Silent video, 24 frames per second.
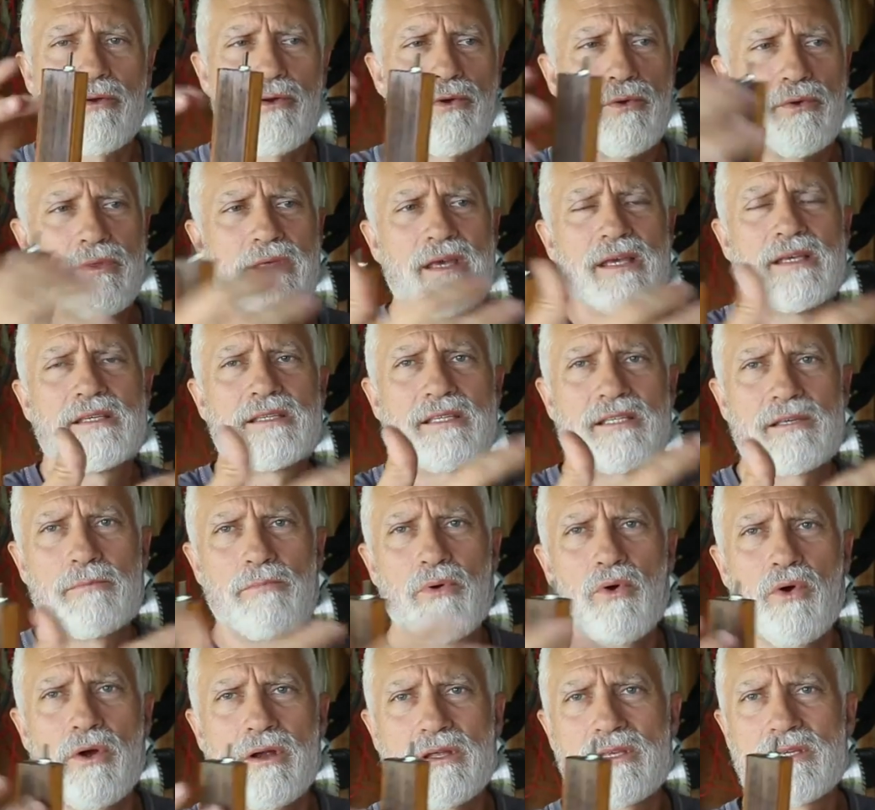through these
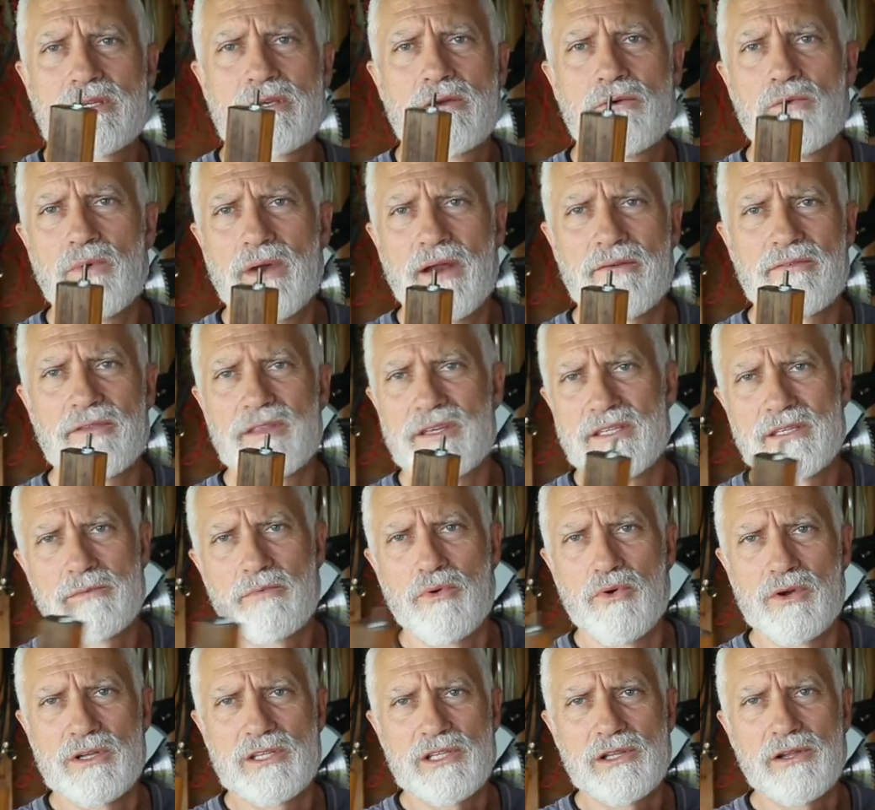supports, whatever the
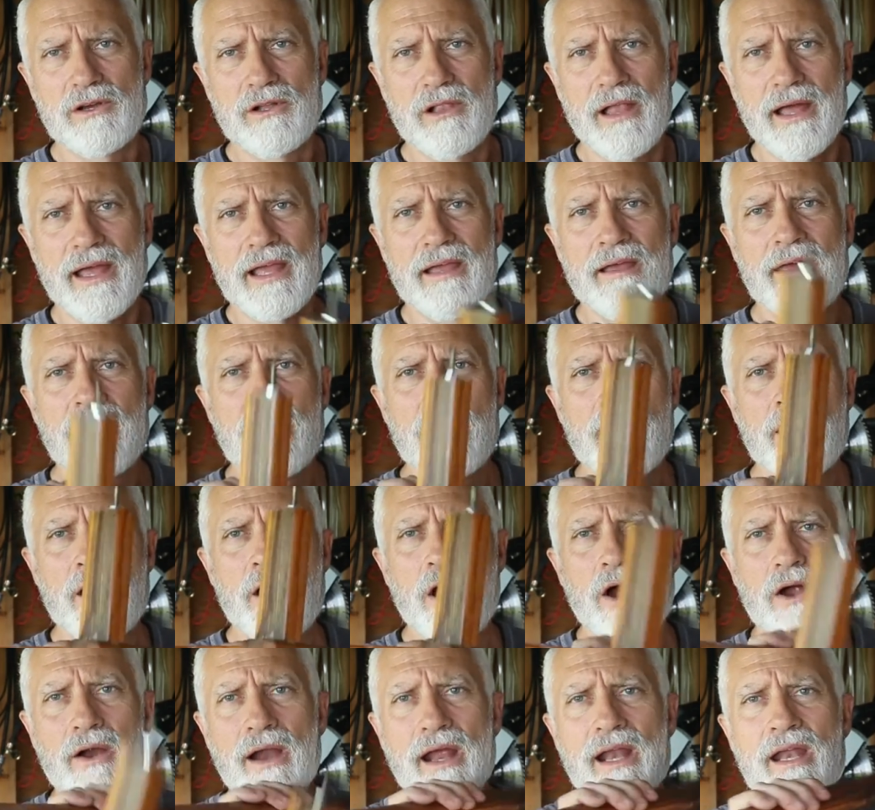supports look like.
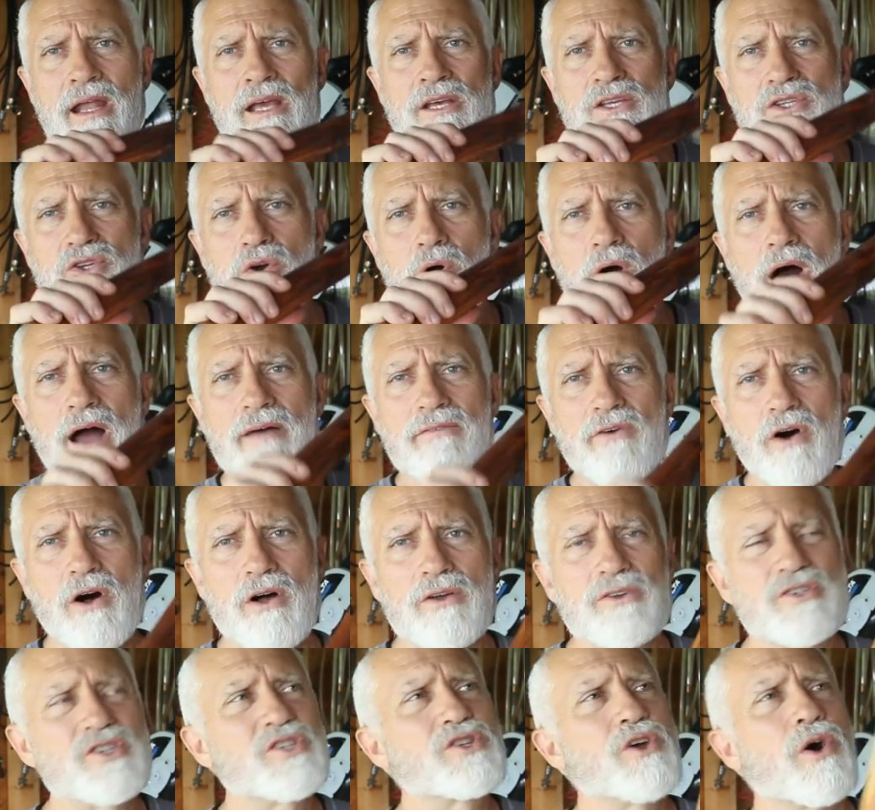All right, so I've
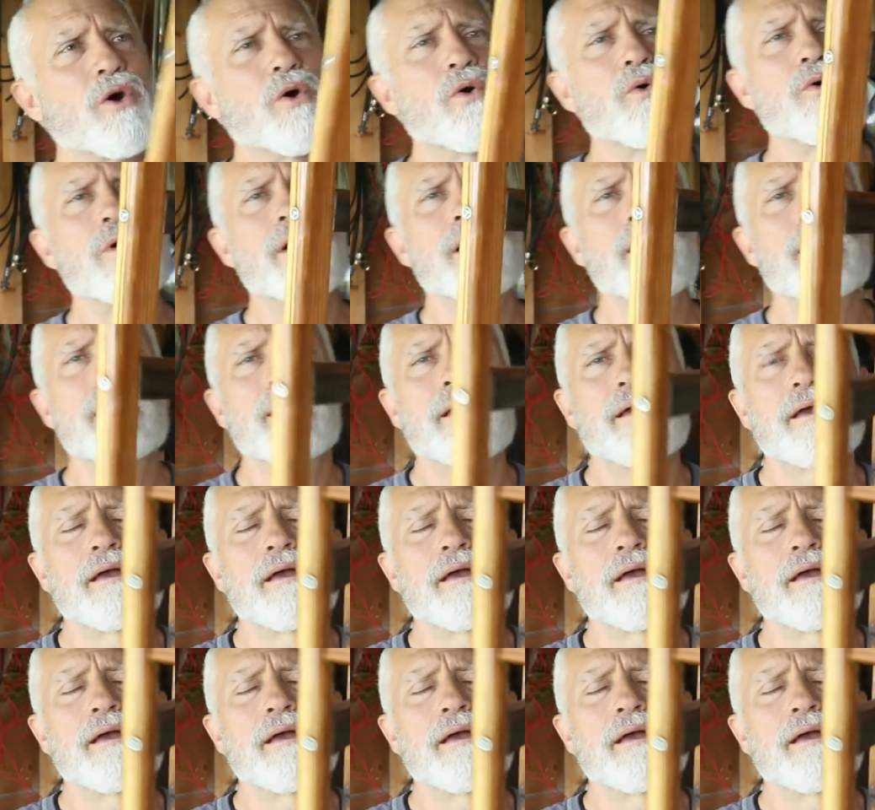also